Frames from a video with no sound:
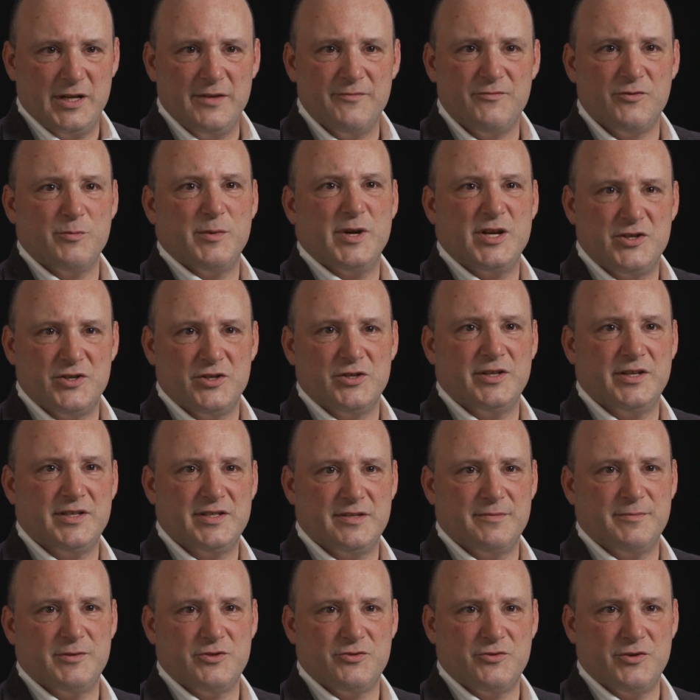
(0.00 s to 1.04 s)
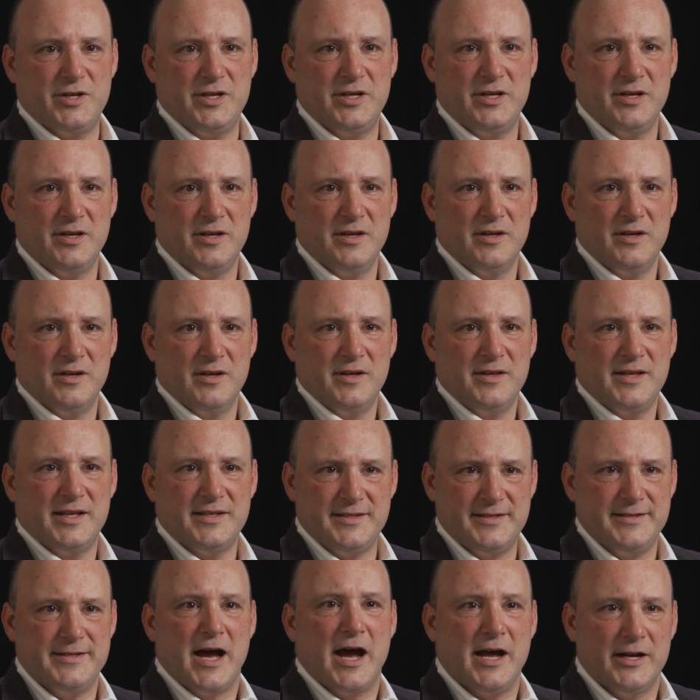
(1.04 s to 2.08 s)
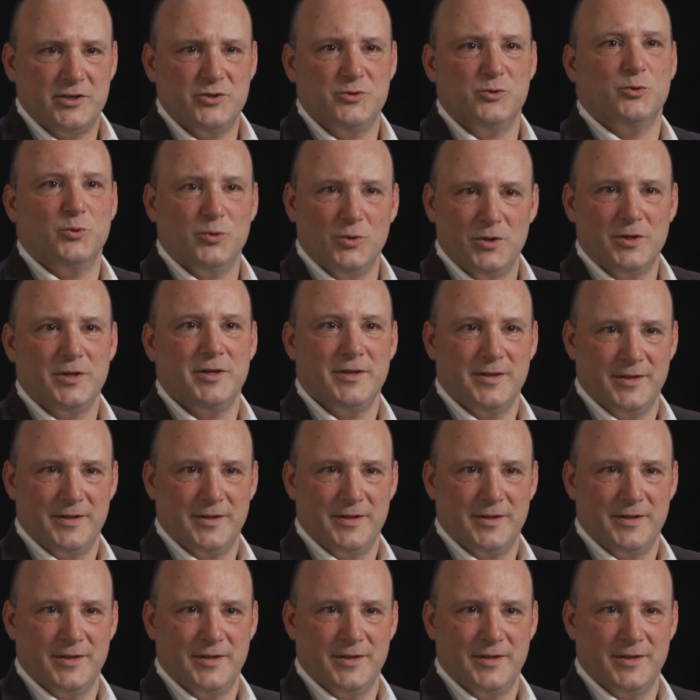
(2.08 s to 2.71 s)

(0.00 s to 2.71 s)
an informational asymmetry. That's not cool.